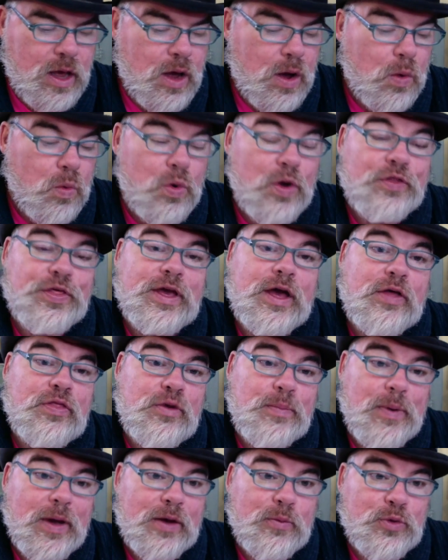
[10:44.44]
While the other
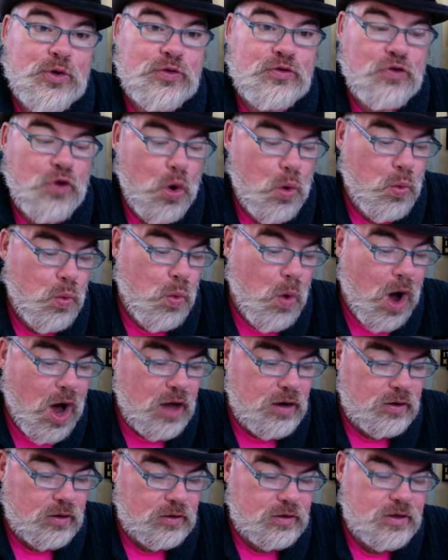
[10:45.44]
penguins
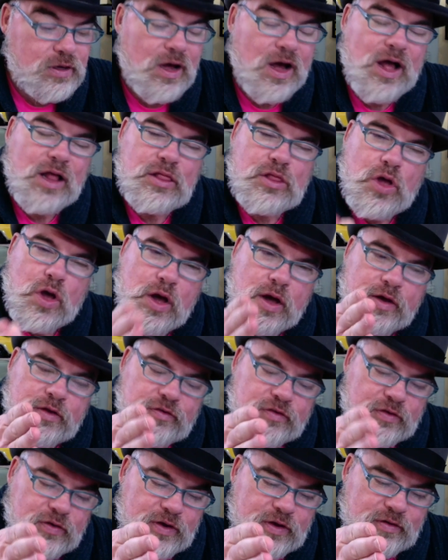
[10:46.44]
waddled along
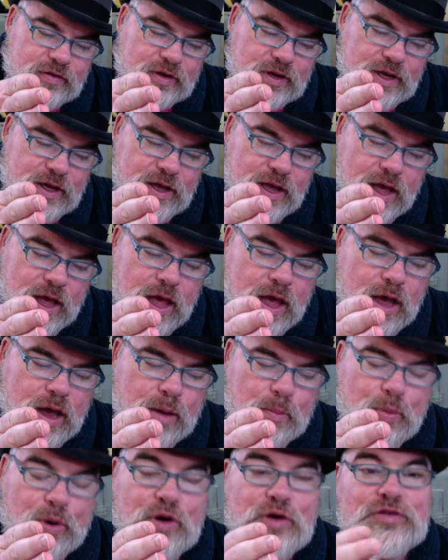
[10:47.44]
seriously,
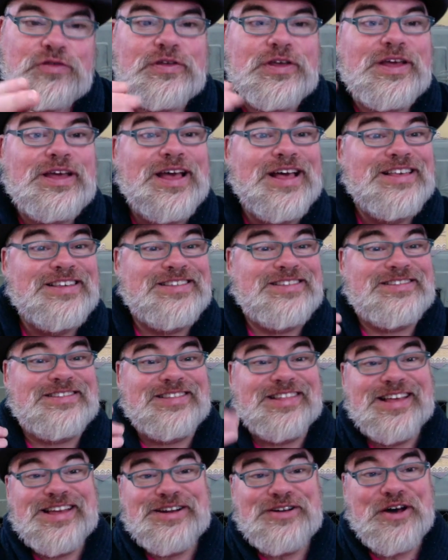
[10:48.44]
Percy
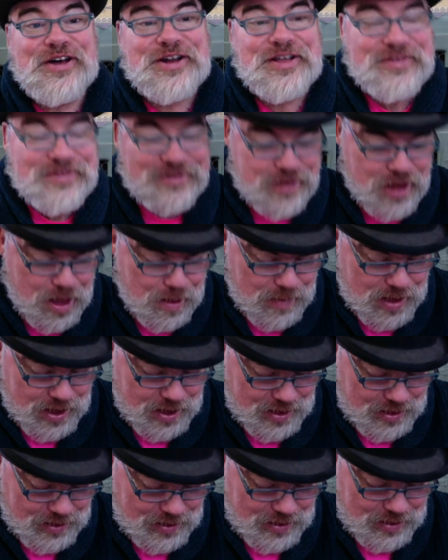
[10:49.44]
slid on his
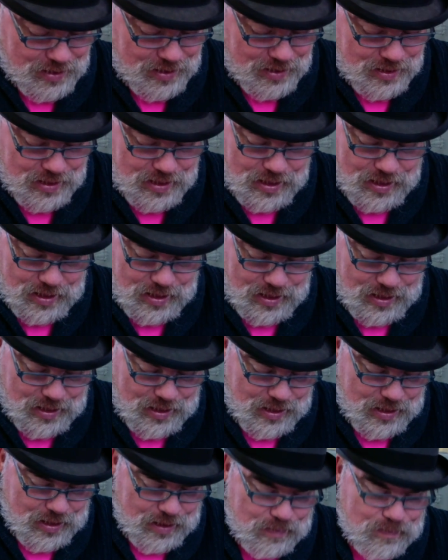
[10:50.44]
tummy.
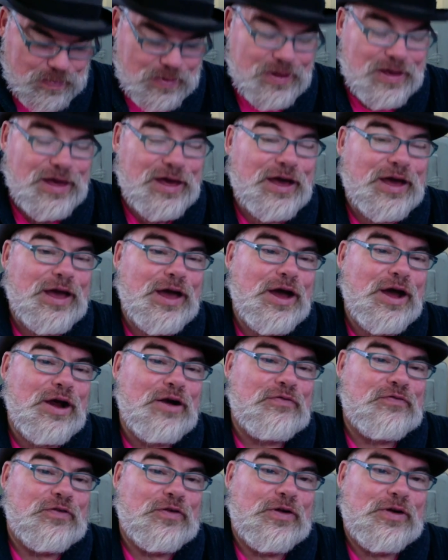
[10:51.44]
Be
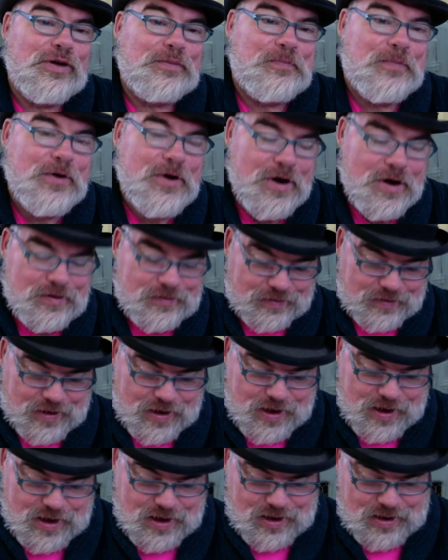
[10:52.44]
careful,
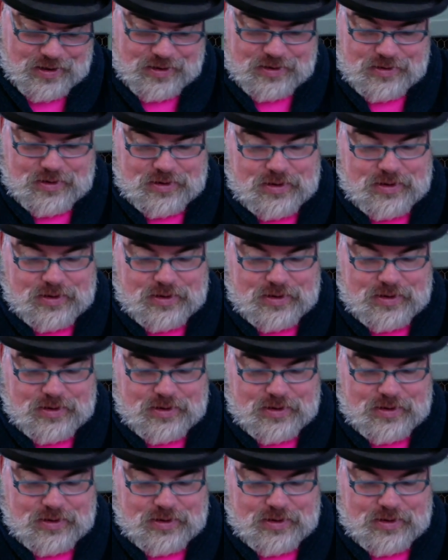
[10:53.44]
Percy,